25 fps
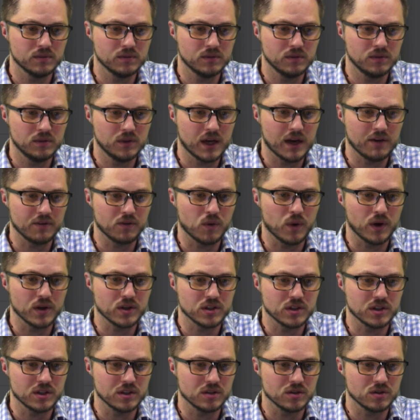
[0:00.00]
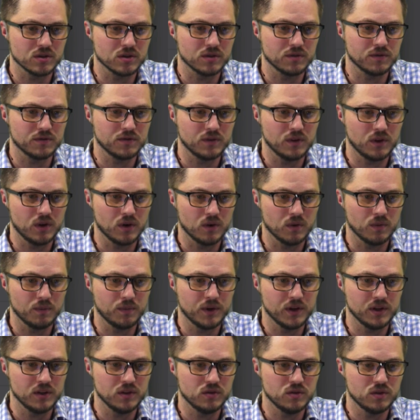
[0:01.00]
have questions, or
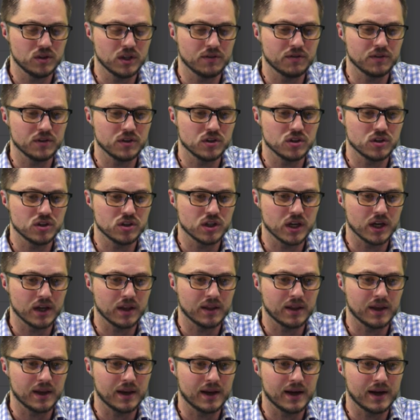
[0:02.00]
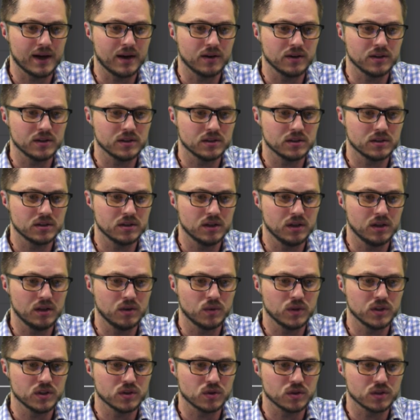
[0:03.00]
but you definitely should check that out in the
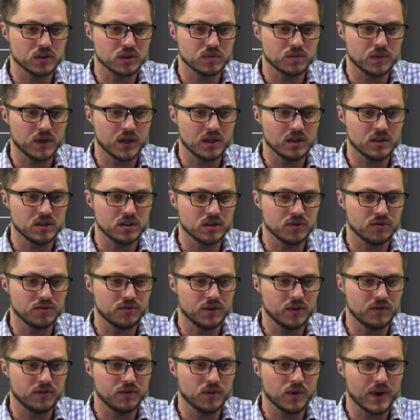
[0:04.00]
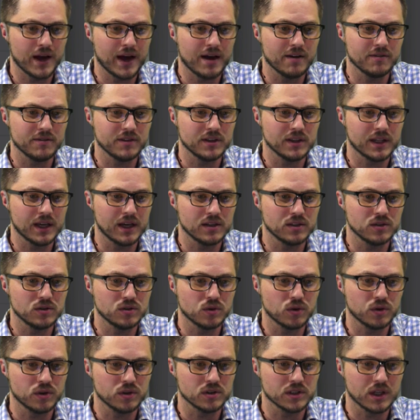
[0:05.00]
resources page. If you haven't, that
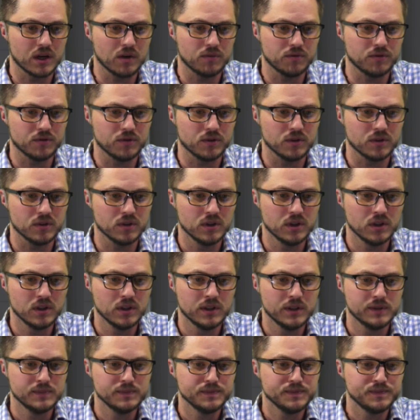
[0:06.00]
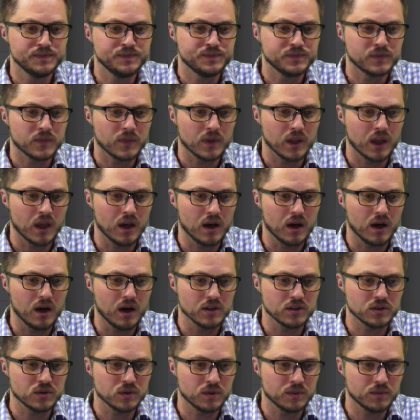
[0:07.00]
tutorial is helpful.
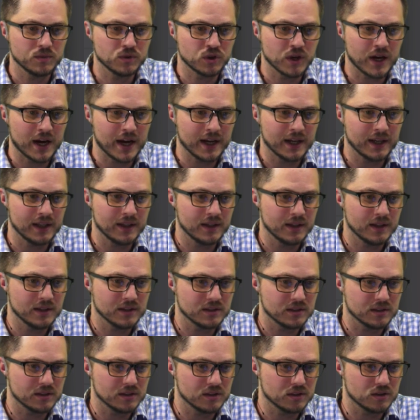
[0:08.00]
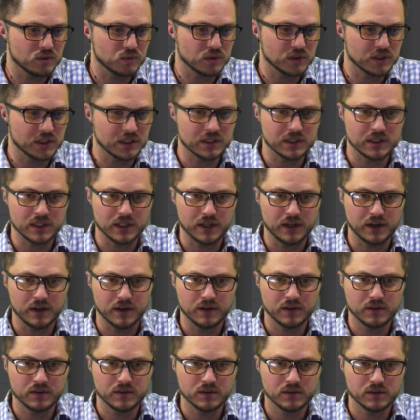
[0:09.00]
So I'm dragging this and it's resisting
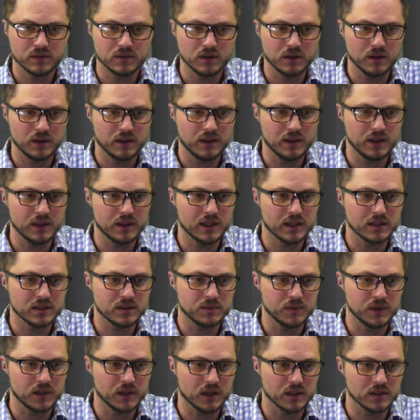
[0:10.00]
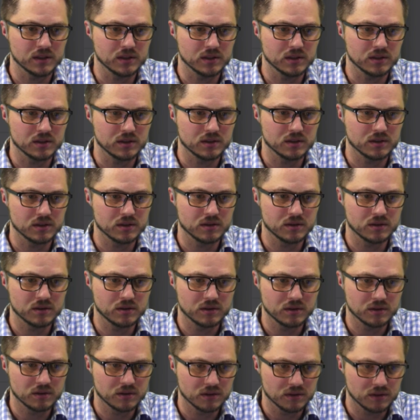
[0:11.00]
here. I think that's because
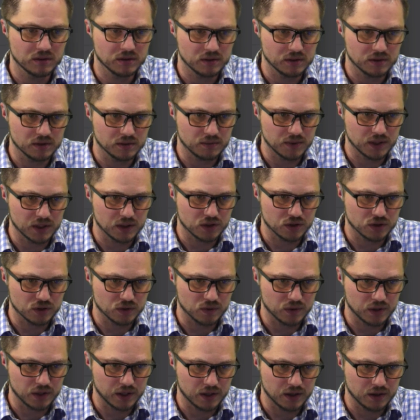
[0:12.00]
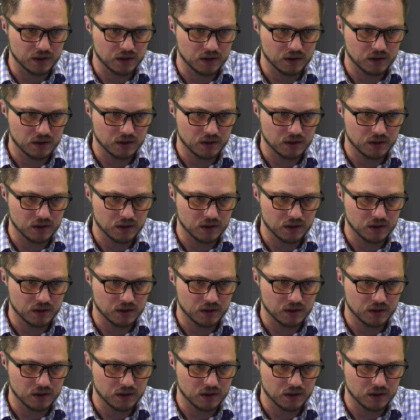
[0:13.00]
let's make sure we're here.